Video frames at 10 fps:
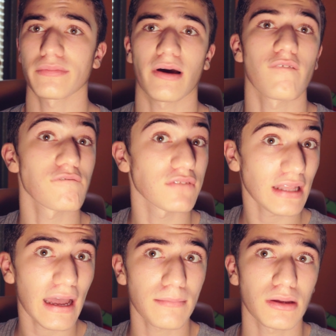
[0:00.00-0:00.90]
about
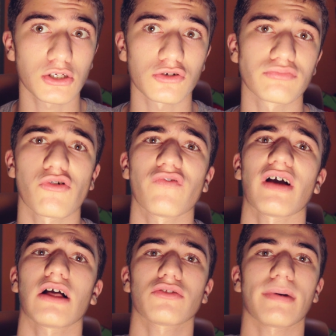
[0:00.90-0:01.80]
flat picture
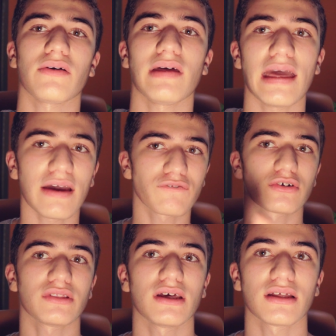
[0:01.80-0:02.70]
profiles, about
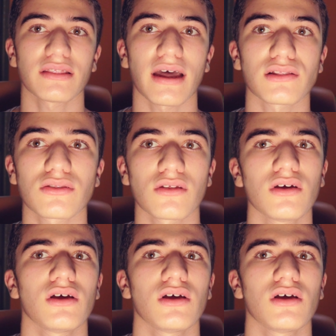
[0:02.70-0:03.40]
everything that's